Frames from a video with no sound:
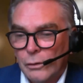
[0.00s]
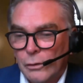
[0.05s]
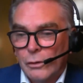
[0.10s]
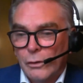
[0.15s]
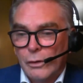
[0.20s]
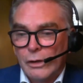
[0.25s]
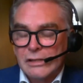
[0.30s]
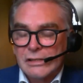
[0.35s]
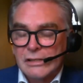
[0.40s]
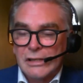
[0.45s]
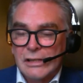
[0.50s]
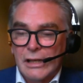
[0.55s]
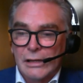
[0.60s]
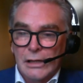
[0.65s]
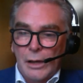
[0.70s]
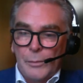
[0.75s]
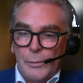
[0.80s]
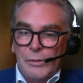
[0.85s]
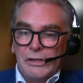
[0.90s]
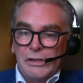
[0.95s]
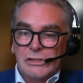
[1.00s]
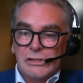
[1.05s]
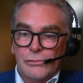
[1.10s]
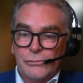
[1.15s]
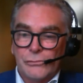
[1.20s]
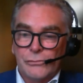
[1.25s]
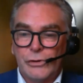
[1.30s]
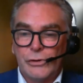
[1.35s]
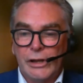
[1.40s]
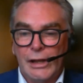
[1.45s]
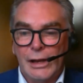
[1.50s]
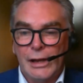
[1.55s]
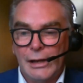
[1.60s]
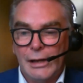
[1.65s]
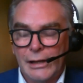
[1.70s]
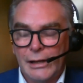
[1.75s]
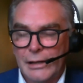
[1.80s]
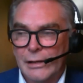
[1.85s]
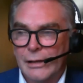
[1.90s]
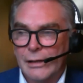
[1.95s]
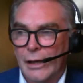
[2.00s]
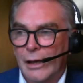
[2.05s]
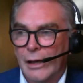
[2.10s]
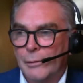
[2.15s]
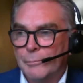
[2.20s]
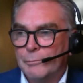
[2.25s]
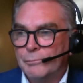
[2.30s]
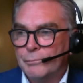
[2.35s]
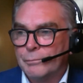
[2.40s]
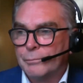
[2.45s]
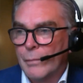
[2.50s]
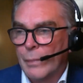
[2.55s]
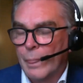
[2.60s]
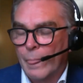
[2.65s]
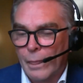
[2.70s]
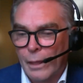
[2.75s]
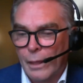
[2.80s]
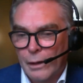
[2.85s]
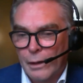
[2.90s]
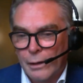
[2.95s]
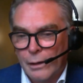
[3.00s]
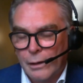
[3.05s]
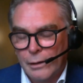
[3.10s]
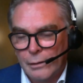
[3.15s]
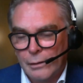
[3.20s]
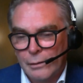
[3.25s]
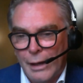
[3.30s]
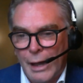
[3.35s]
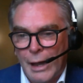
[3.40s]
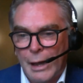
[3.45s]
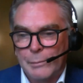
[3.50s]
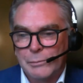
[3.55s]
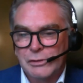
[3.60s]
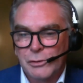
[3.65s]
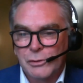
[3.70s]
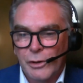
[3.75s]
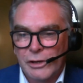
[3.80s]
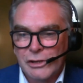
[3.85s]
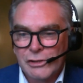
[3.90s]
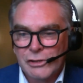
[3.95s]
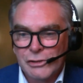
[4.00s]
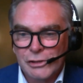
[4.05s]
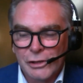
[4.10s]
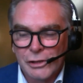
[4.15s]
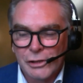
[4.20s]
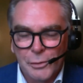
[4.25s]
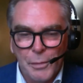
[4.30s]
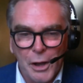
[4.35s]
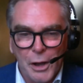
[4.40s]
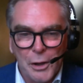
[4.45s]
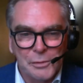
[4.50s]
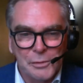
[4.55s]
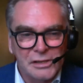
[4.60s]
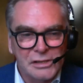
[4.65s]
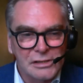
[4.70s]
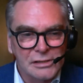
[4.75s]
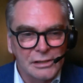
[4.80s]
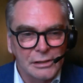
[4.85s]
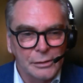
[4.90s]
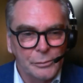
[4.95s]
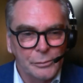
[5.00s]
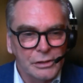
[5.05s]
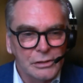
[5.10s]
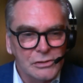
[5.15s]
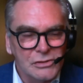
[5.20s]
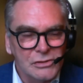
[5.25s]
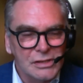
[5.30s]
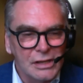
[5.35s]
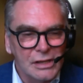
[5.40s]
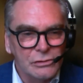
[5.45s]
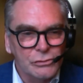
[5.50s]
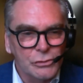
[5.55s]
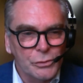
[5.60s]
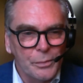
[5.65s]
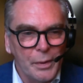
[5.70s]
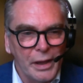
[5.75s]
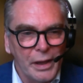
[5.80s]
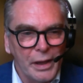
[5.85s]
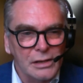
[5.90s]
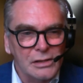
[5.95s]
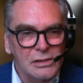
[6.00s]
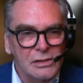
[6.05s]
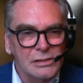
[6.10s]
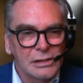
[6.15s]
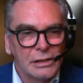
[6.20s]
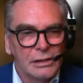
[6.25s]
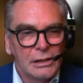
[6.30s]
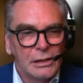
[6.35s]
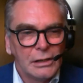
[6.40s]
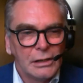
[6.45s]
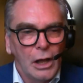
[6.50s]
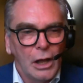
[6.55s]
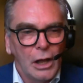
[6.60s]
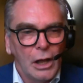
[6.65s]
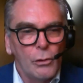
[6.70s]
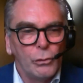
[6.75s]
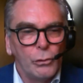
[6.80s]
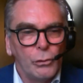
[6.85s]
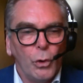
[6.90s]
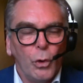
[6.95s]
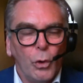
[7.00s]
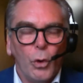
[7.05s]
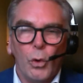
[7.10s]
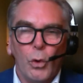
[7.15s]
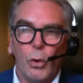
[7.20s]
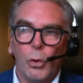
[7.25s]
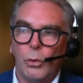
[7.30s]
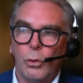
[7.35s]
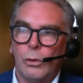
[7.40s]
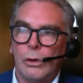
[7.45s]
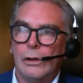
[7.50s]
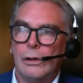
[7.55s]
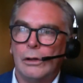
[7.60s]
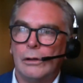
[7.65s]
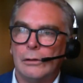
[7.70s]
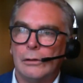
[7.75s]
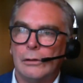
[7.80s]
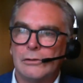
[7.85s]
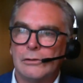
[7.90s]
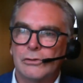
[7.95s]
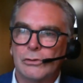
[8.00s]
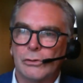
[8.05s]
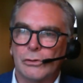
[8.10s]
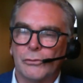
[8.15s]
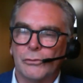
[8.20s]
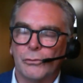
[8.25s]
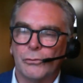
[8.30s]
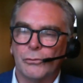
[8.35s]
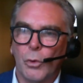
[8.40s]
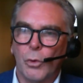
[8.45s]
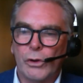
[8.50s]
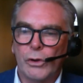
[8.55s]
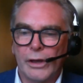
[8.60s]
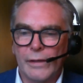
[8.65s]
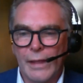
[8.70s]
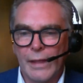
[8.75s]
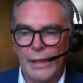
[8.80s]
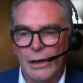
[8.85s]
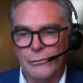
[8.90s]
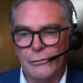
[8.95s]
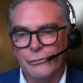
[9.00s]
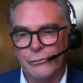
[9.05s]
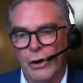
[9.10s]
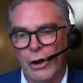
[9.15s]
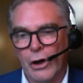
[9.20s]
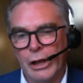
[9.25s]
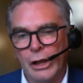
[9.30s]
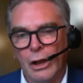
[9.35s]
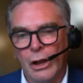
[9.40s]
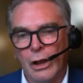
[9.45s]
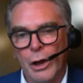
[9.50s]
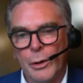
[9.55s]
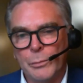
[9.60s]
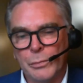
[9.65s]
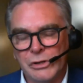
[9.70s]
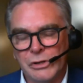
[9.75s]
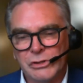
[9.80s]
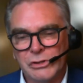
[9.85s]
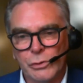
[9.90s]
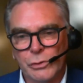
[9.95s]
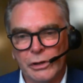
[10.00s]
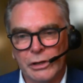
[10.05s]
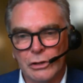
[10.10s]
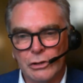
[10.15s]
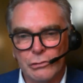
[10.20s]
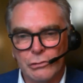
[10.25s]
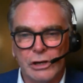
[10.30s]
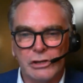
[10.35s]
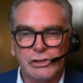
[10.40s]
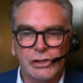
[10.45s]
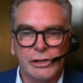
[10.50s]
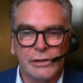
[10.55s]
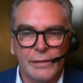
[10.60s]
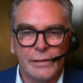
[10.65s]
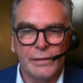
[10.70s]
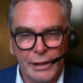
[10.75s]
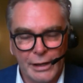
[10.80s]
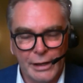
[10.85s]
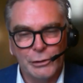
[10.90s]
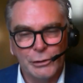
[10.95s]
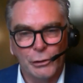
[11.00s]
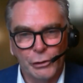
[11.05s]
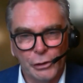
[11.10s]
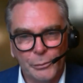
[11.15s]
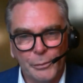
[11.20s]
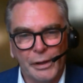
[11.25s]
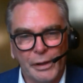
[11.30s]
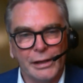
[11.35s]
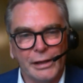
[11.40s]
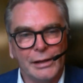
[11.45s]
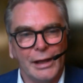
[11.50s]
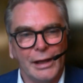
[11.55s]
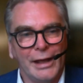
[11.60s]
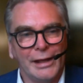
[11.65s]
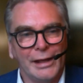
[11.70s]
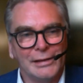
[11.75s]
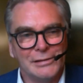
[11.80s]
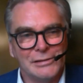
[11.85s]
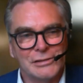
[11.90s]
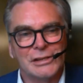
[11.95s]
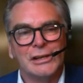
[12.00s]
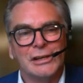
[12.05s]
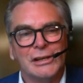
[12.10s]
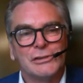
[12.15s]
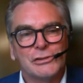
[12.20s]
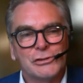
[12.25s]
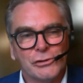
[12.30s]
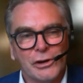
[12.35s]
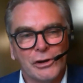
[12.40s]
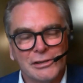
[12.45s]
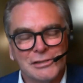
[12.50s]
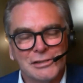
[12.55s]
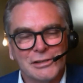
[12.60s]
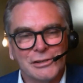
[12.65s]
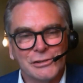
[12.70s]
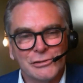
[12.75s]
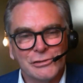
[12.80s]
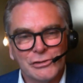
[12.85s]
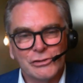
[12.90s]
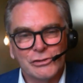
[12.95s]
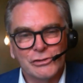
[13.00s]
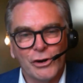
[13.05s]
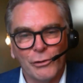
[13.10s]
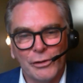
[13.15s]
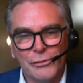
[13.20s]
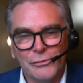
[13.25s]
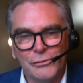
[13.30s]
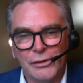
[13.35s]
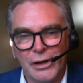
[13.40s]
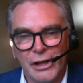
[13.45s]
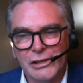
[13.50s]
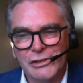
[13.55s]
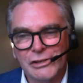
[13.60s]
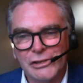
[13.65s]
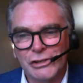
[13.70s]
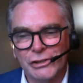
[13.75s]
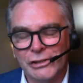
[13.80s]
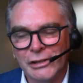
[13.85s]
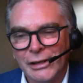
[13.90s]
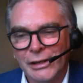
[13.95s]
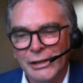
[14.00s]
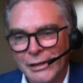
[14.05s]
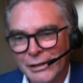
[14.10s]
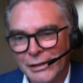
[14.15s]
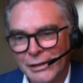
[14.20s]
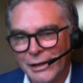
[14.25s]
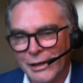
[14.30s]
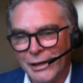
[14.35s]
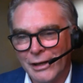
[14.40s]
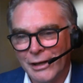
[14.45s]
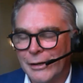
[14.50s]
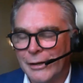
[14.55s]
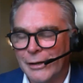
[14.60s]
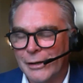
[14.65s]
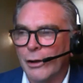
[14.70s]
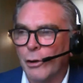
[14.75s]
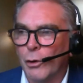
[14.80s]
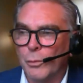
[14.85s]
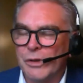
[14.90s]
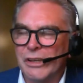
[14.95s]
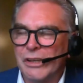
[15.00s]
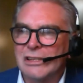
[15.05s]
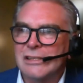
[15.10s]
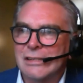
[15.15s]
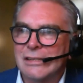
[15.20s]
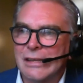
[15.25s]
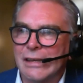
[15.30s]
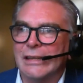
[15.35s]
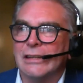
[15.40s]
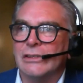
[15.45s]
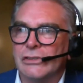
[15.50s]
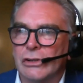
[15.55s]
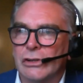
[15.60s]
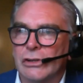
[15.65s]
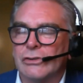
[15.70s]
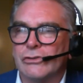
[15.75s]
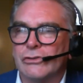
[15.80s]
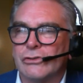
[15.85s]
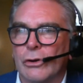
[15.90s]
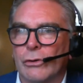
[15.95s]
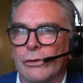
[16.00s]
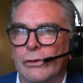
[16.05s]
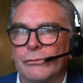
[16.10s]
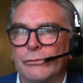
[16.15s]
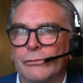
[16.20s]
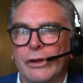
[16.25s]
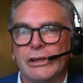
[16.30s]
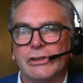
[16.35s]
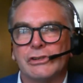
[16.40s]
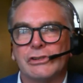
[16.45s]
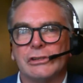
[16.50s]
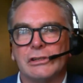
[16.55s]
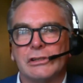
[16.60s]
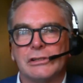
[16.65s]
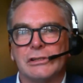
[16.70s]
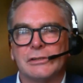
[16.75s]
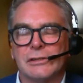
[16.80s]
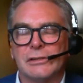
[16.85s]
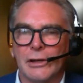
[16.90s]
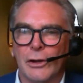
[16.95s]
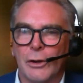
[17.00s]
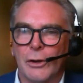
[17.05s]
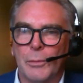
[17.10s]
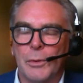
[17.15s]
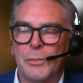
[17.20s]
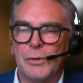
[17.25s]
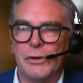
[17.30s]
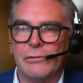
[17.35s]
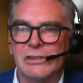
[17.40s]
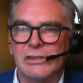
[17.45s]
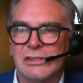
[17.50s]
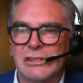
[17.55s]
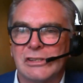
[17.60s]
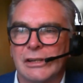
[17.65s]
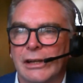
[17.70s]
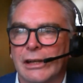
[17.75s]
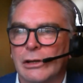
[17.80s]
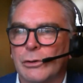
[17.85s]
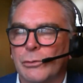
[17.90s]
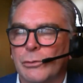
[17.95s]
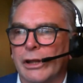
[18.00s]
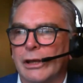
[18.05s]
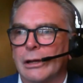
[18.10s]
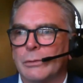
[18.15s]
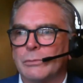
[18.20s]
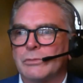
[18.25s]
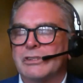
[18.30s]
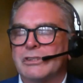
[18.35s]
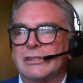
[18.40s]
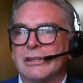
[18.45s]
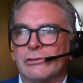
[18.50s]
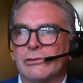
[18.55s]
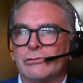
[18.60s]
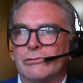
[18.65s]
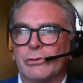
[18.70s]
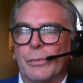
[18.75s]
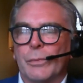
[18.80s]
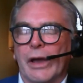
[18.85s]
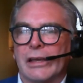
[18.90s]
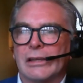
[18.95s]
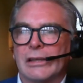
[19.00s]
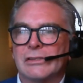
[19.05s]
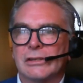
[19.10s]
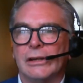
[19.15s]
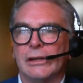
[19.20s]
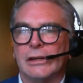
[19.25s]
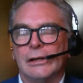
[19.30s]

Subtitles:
I mean, it's a really apt question at the moment, isn't it? Because central banks are all sort of walking that fine line between crushing the economy and trying to control inflation, or being seen to control inflation. I'm a bit of a cynic when it comes to central banks.